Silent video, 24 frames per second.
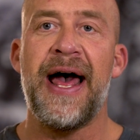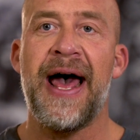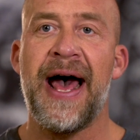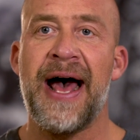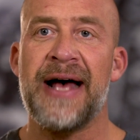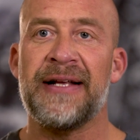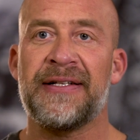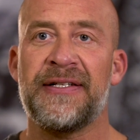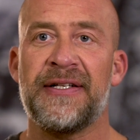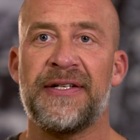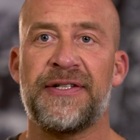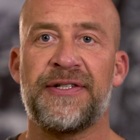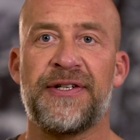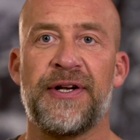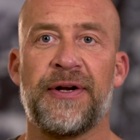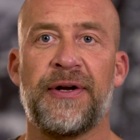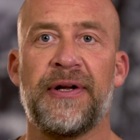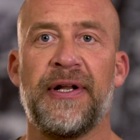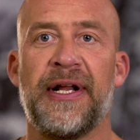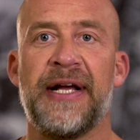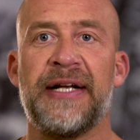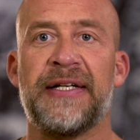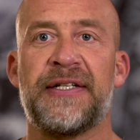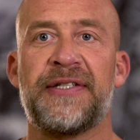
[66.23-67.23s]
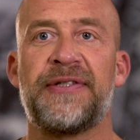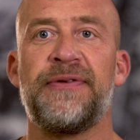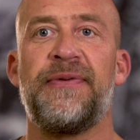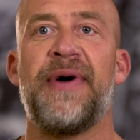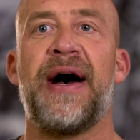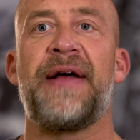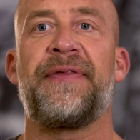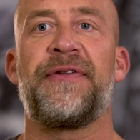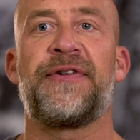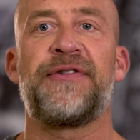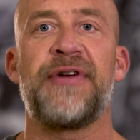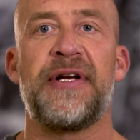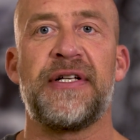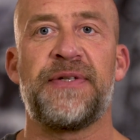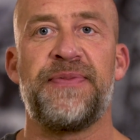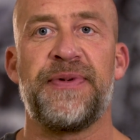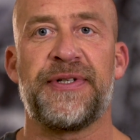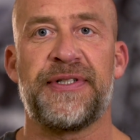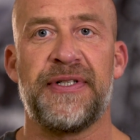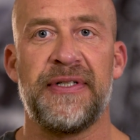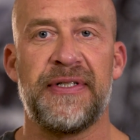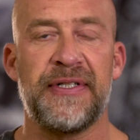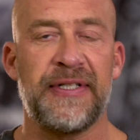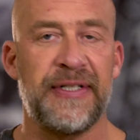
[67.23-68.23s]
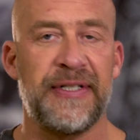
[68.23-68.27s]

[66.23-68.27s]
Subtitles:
as it circulates throughout the transmission